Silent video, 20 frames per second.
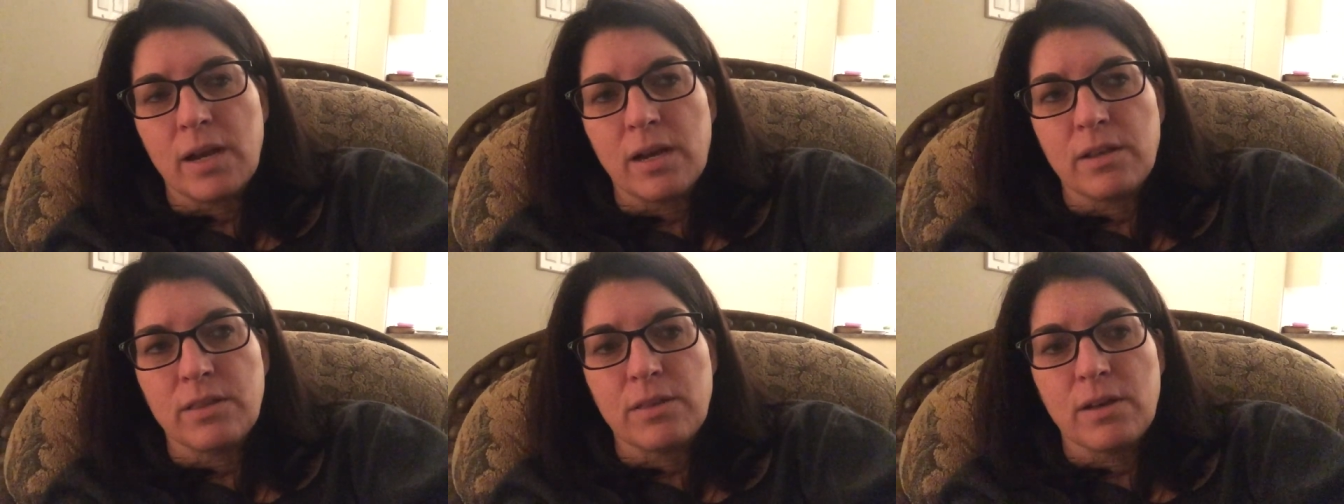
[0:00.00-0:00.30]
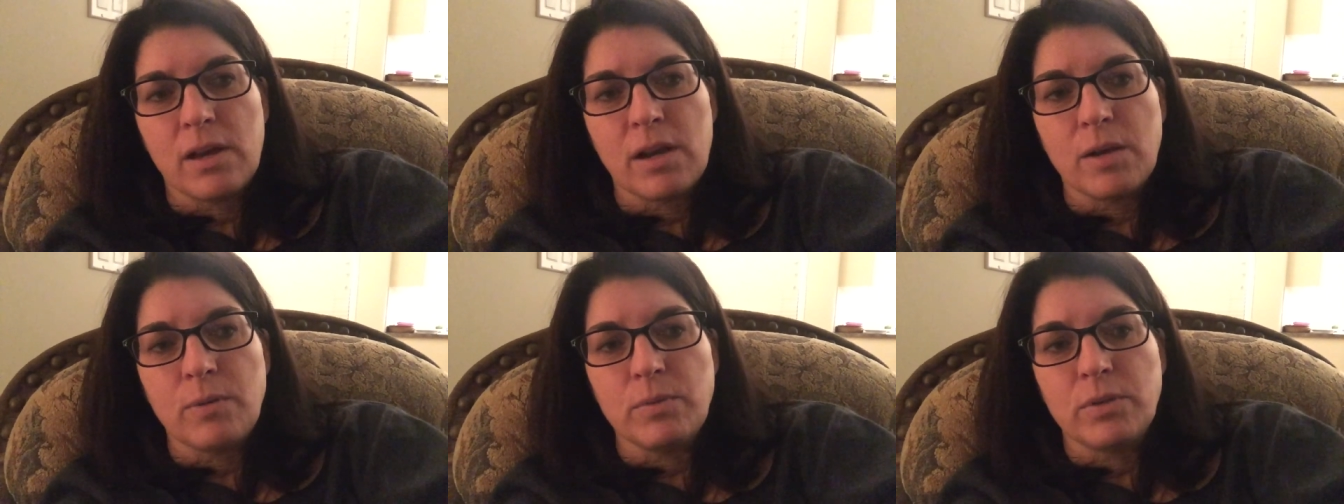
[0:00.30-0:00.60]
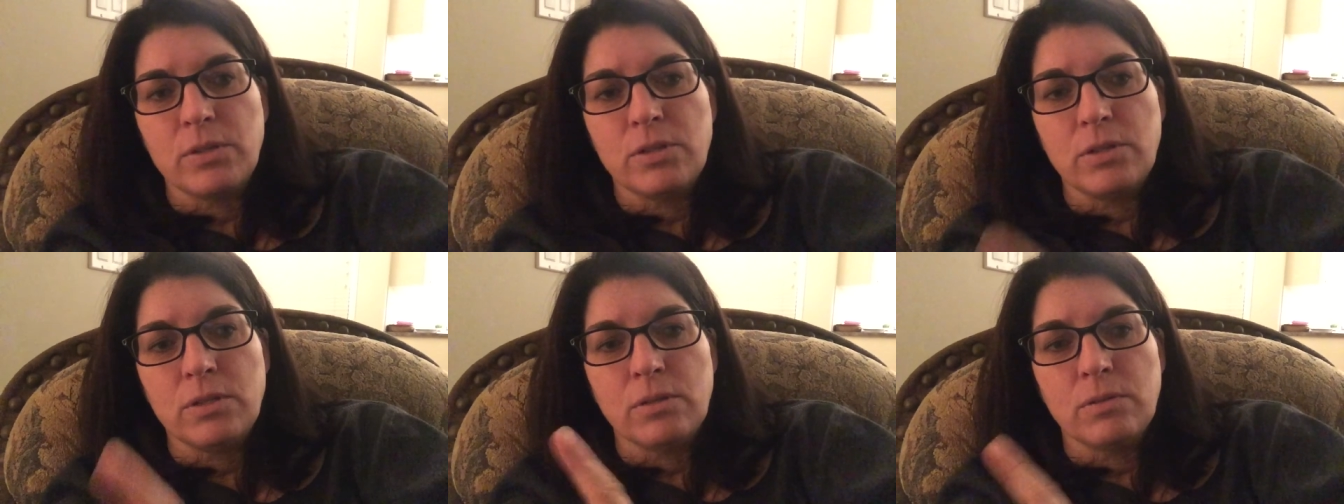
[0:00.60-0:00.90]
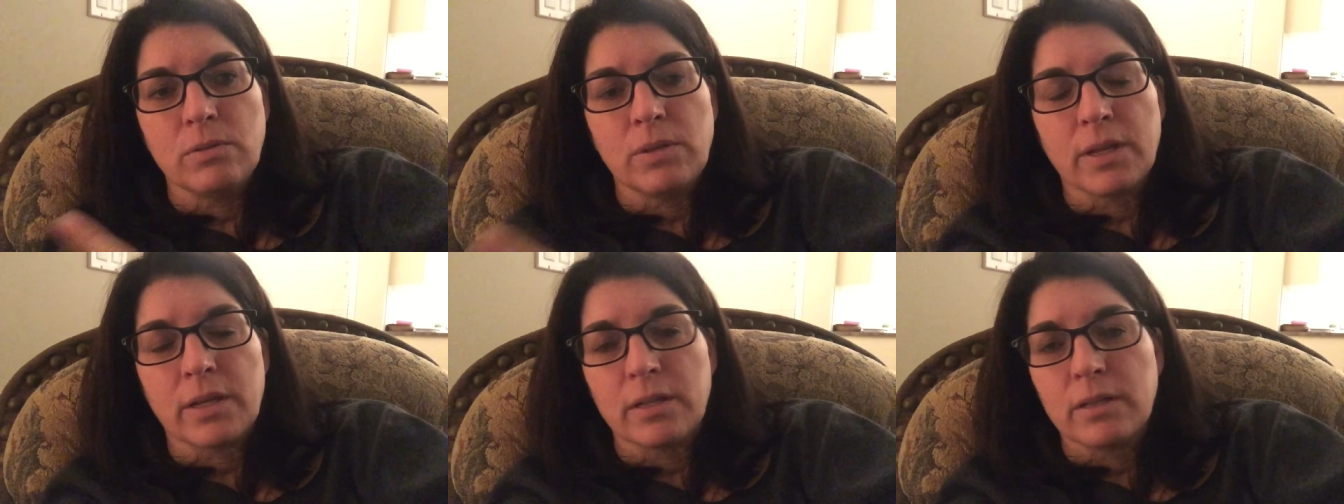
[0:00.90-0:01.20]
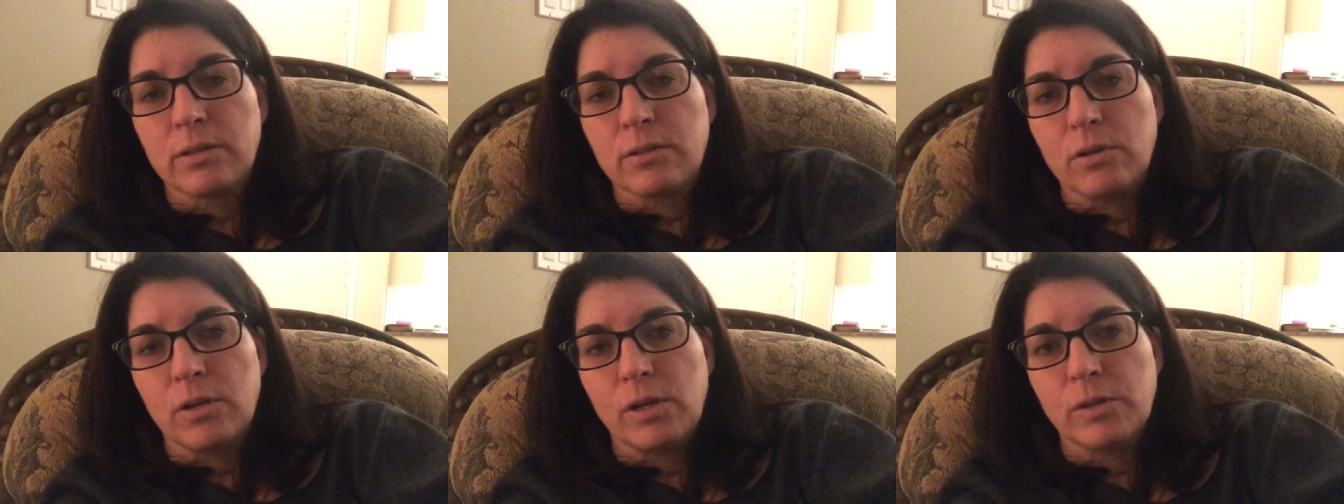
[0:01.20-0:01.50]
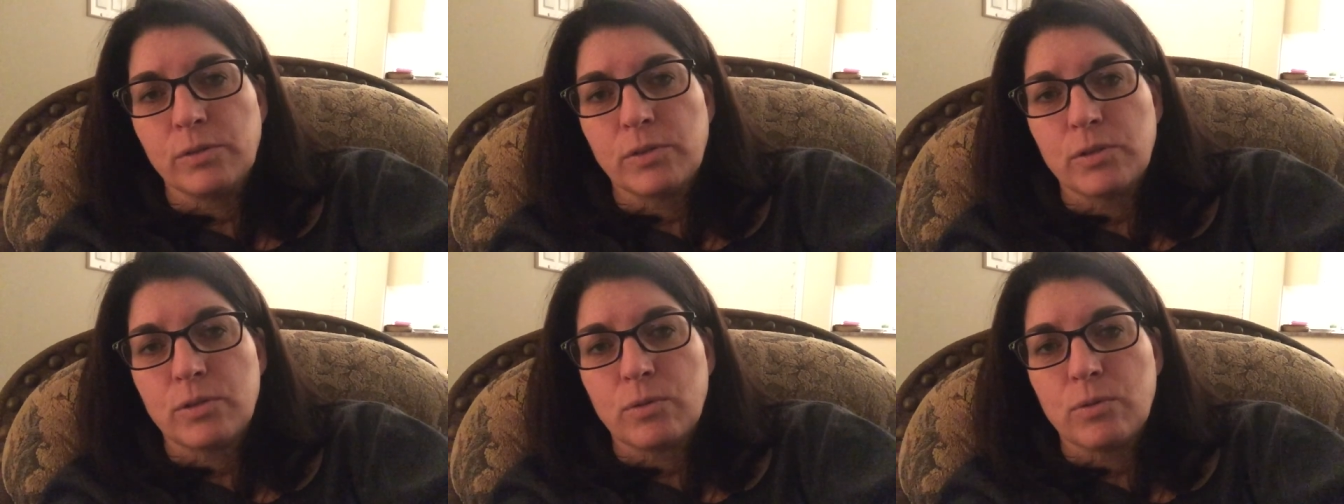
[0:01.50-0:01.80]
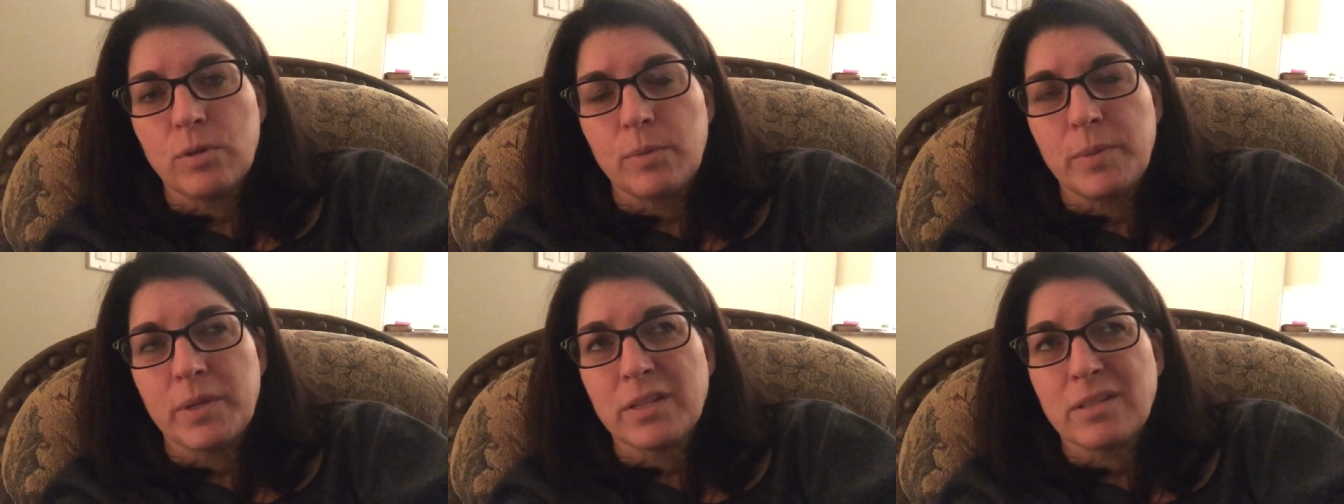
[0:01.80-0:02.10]
And I thought I would do like a little host
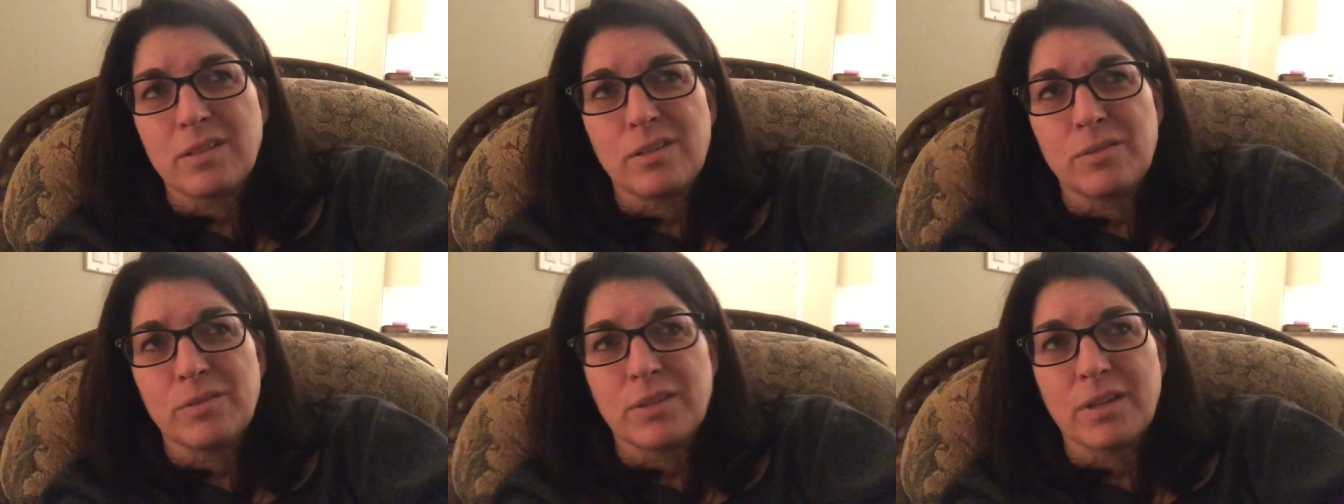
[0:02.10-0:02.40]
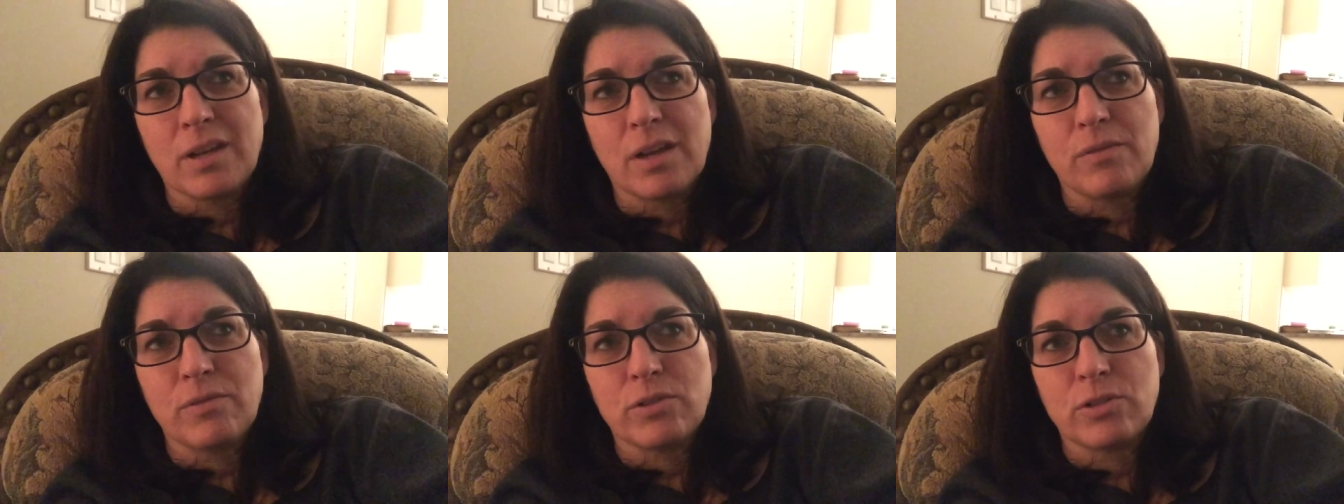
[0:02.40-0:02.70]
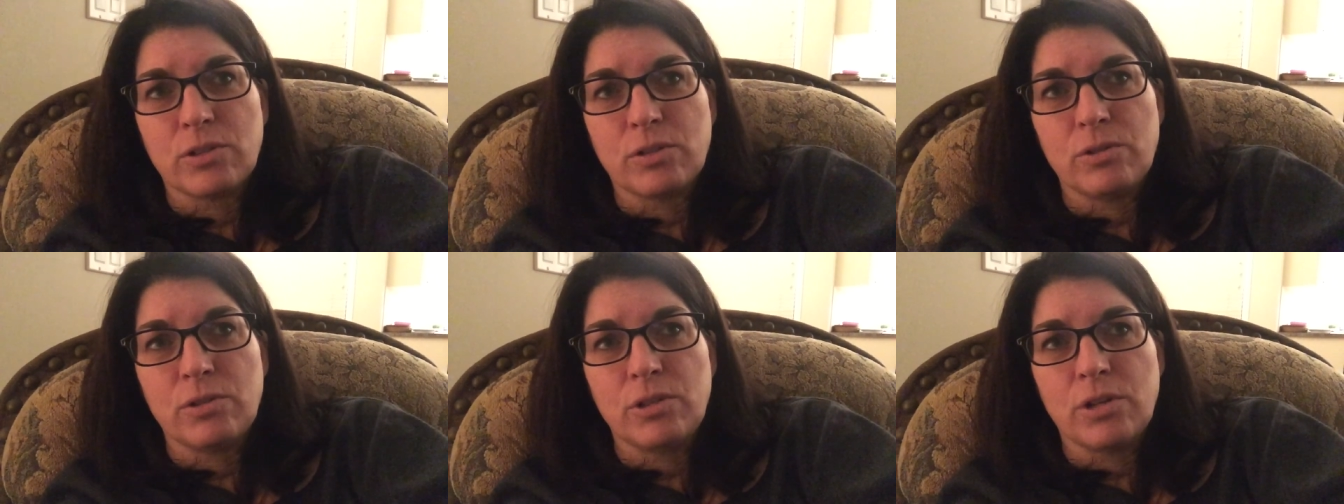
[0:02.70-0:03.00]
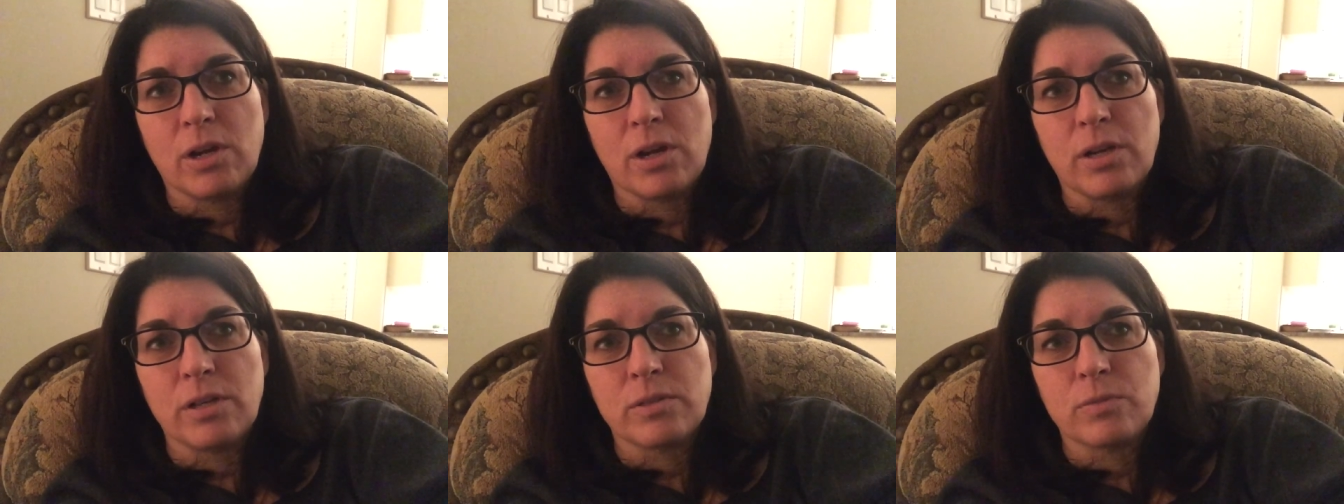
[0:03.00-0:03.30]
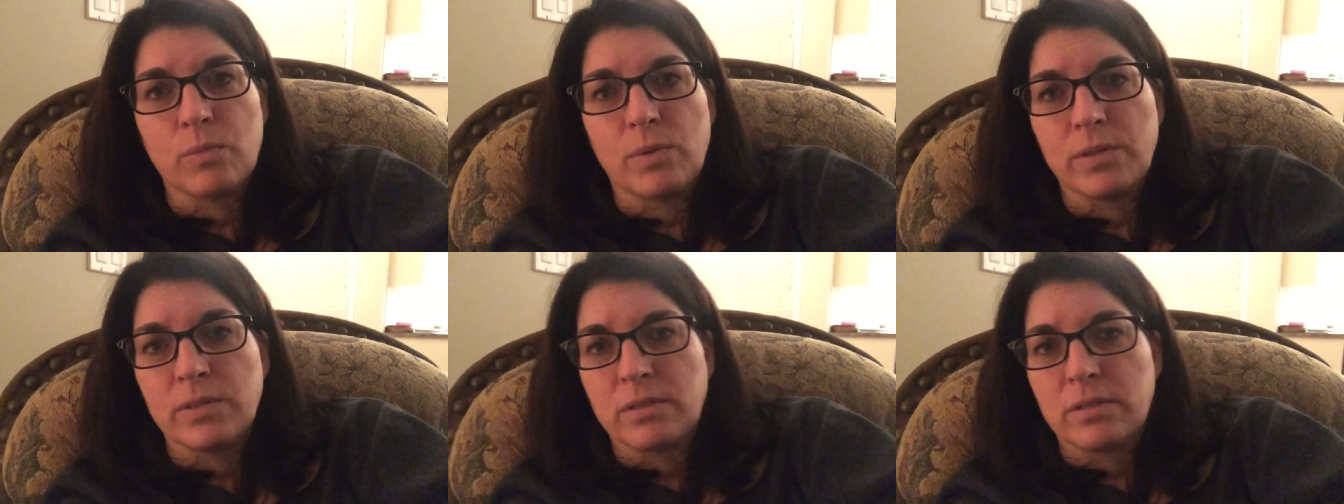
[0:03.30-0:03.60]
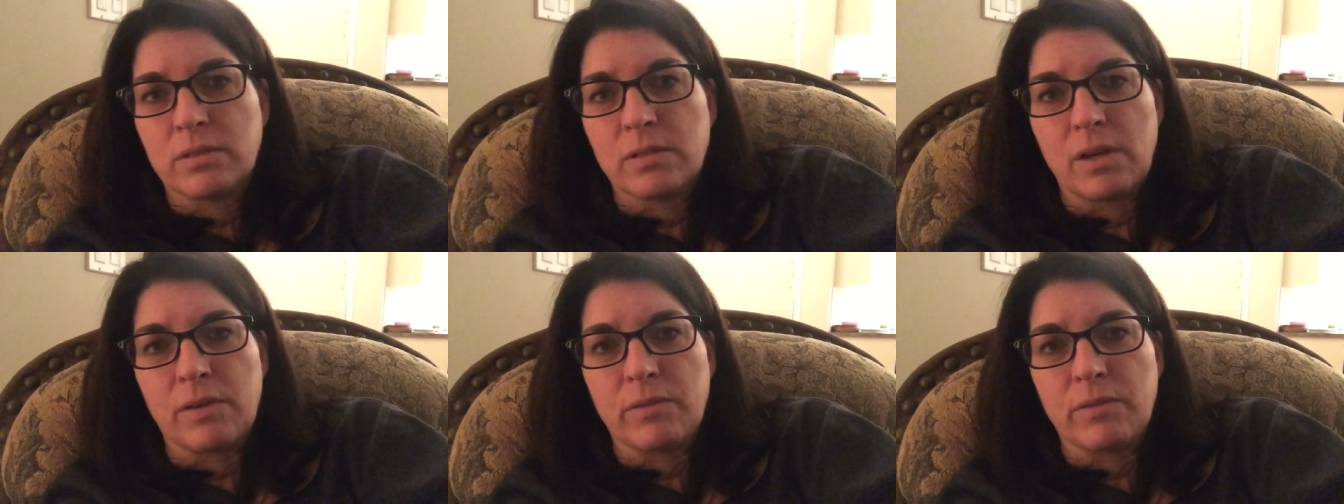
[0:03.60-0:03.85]
tour because I don't think I ever showed you guys once